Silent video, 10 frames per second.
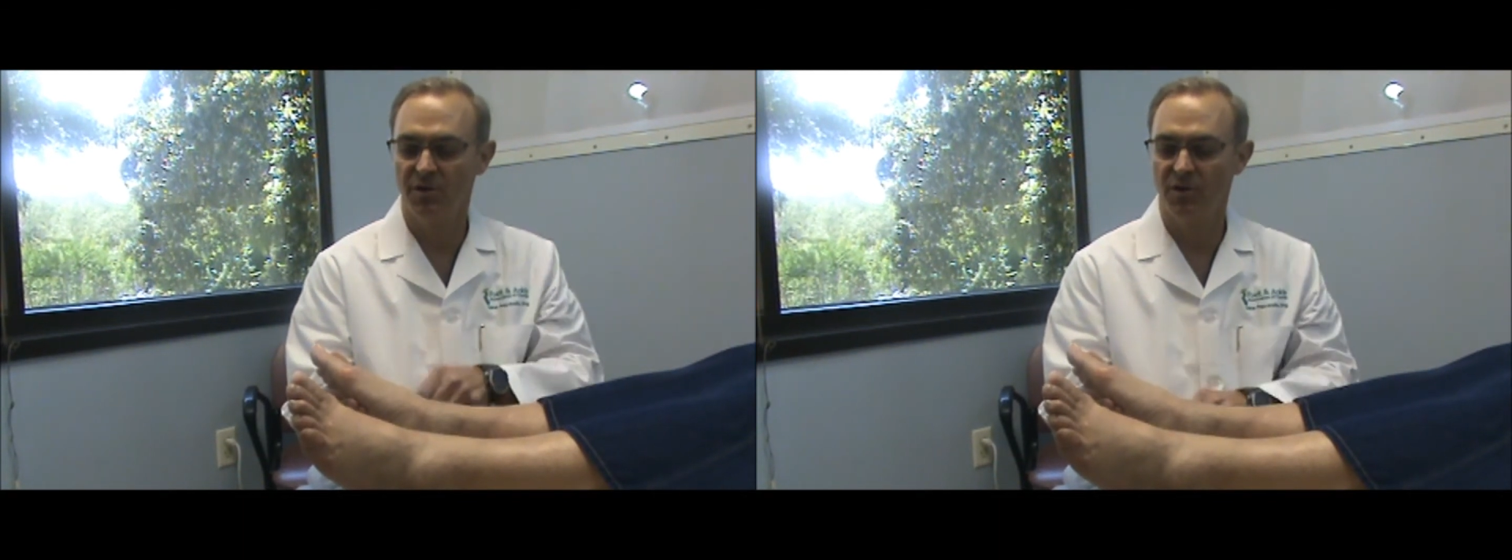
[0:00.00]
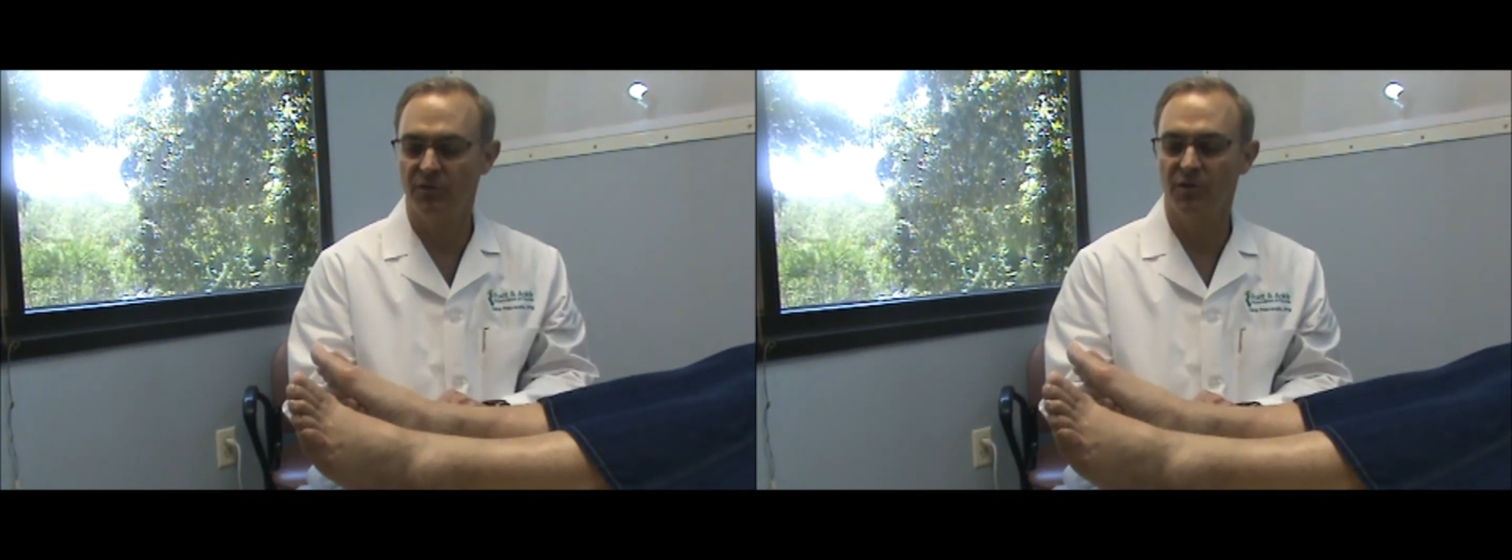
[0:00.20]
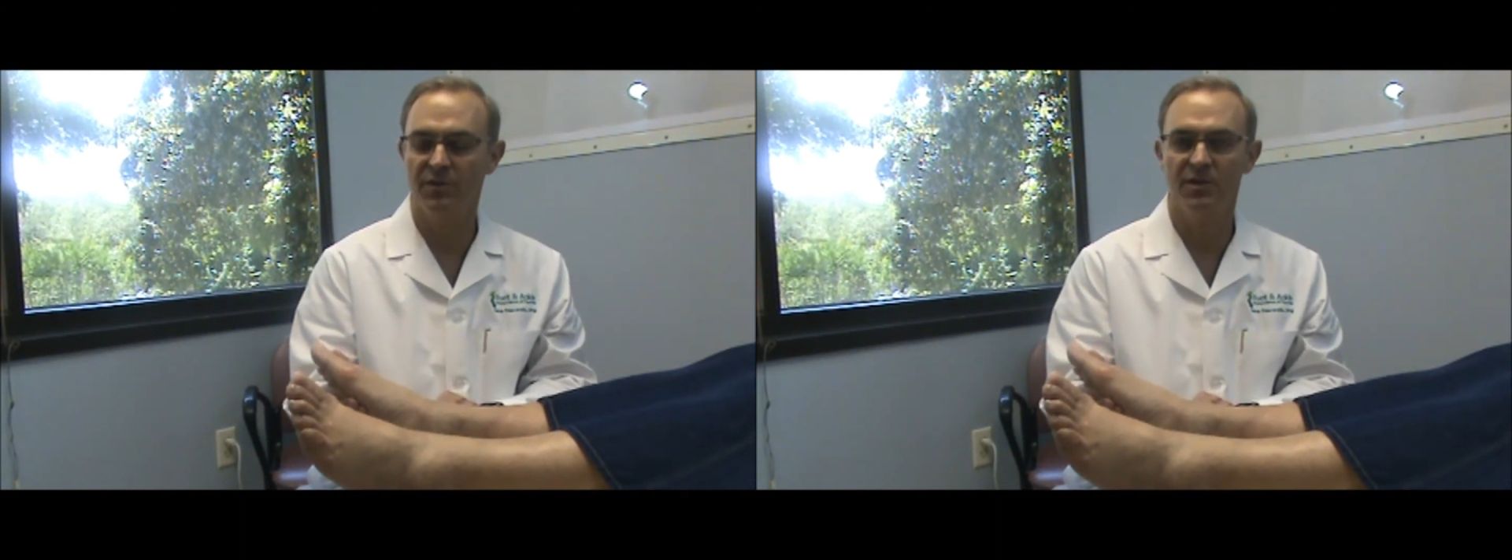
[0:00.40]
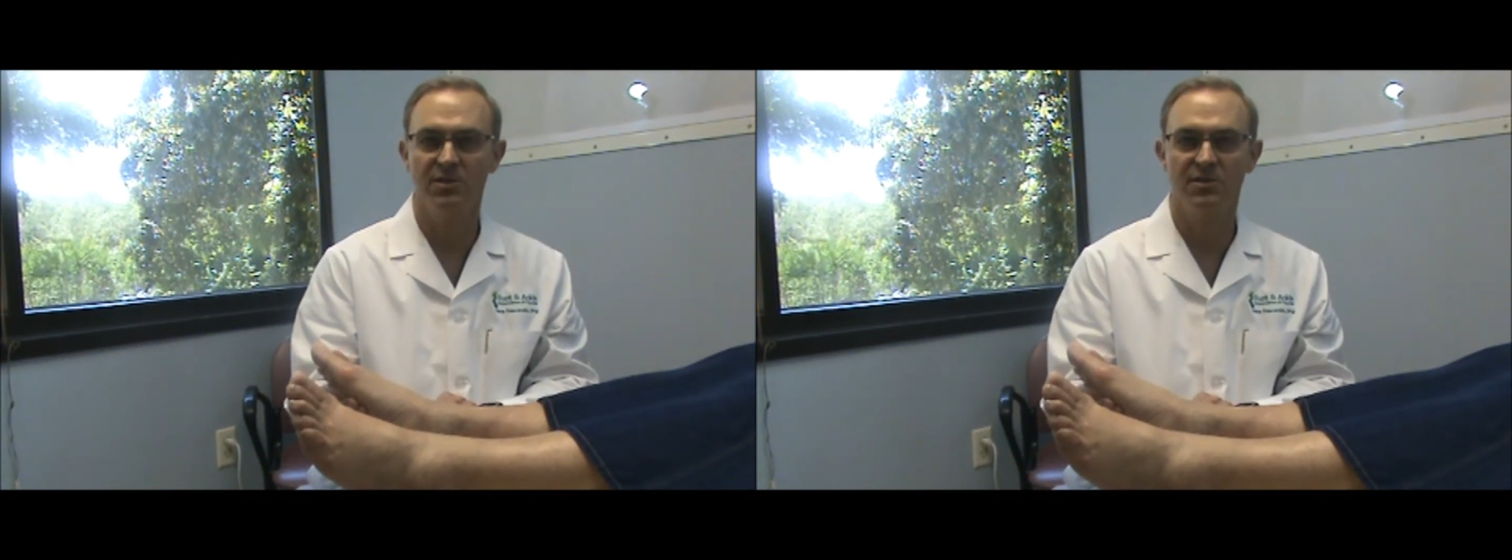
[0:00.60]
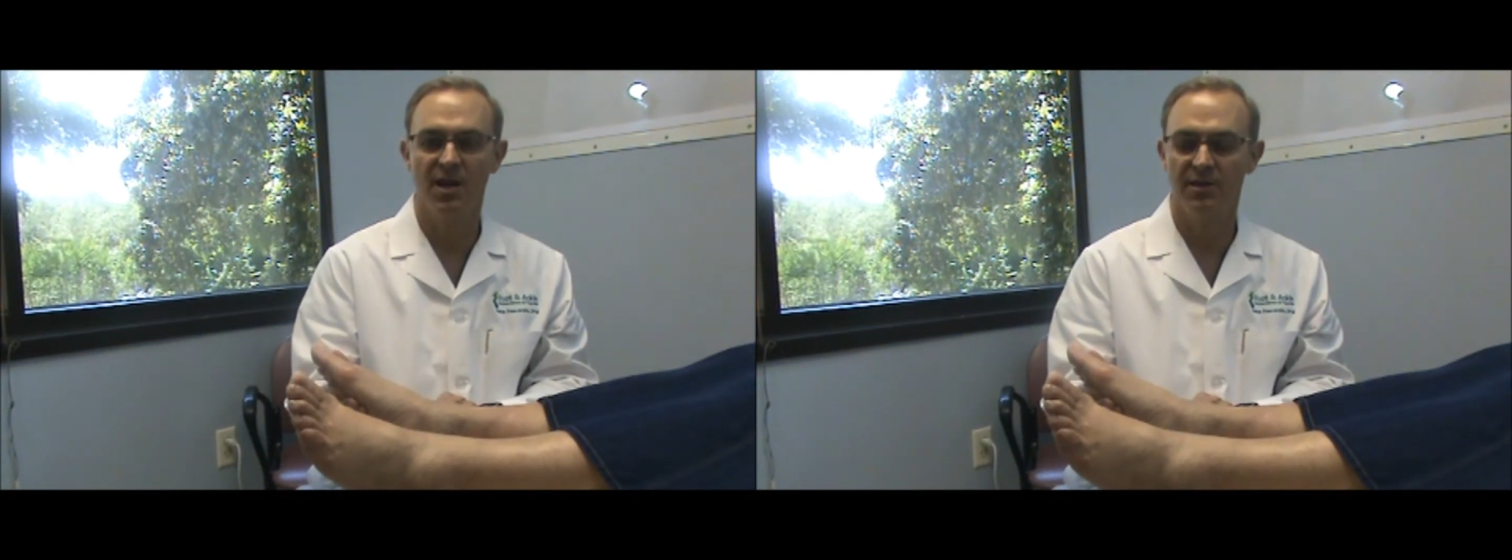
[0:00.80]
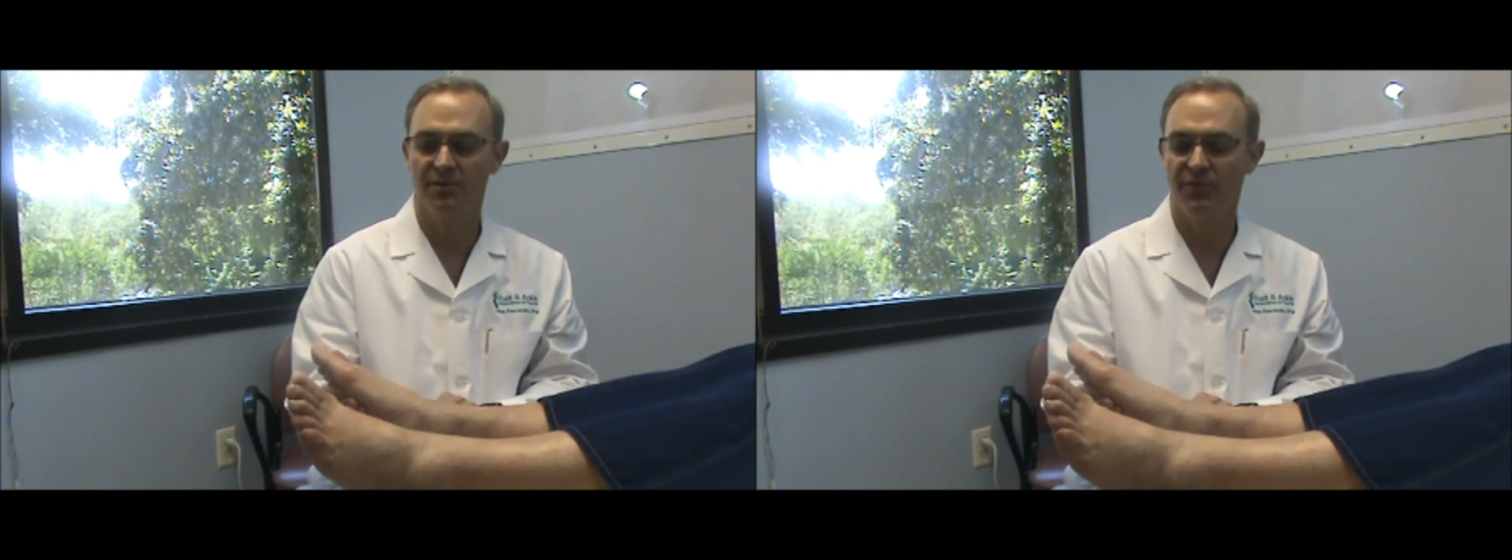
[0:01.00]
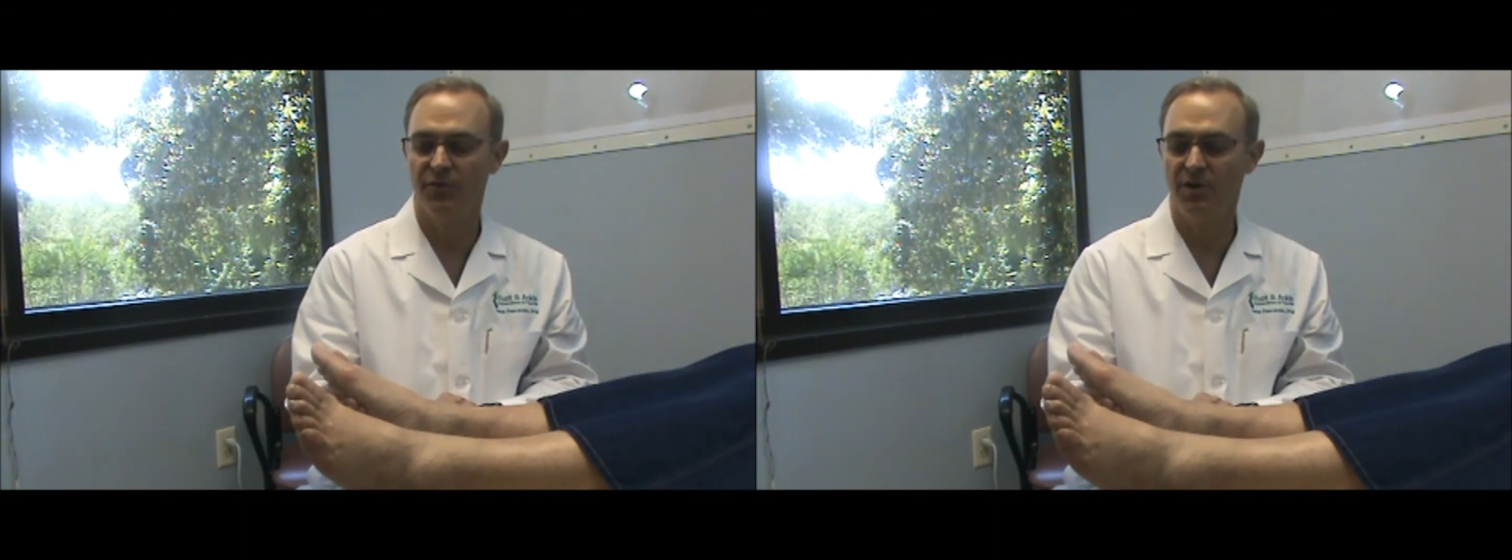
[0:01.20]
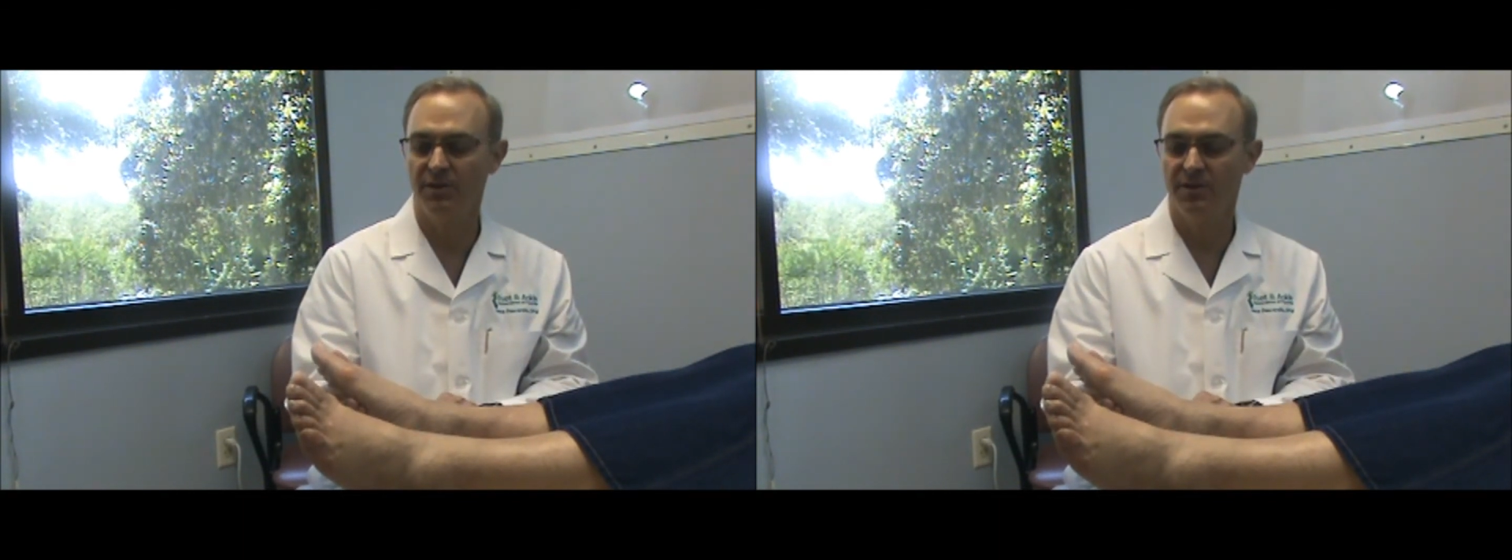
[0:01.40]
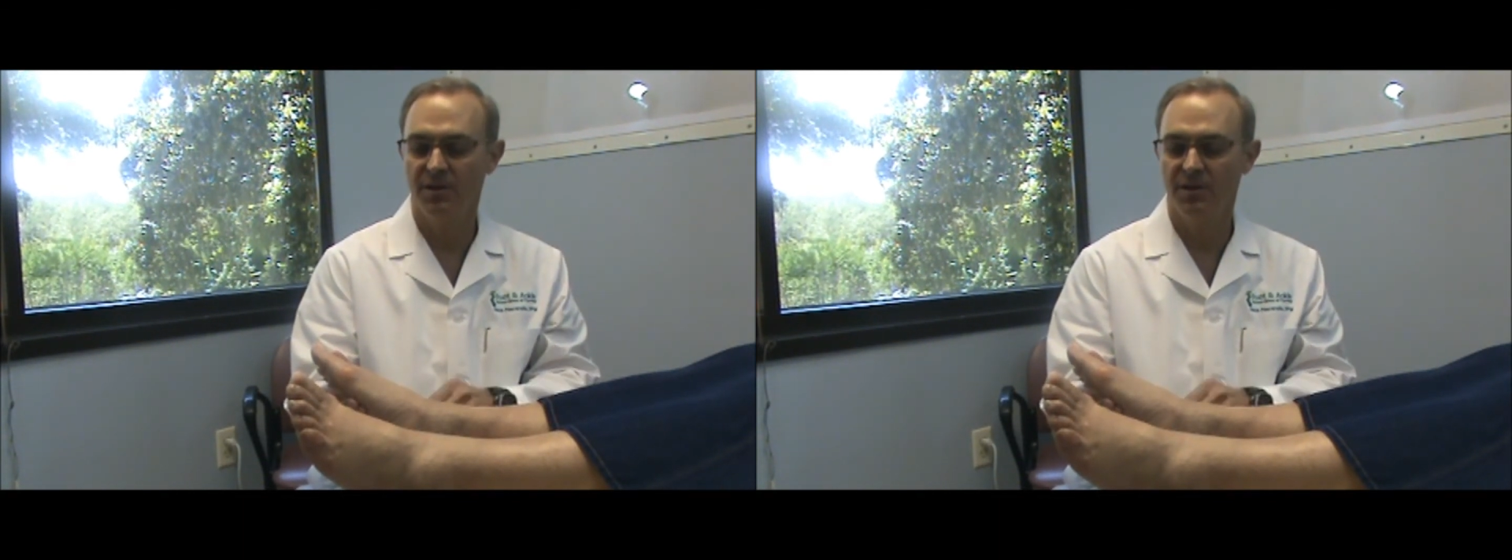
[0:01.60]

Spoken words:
over on the inside of the foot.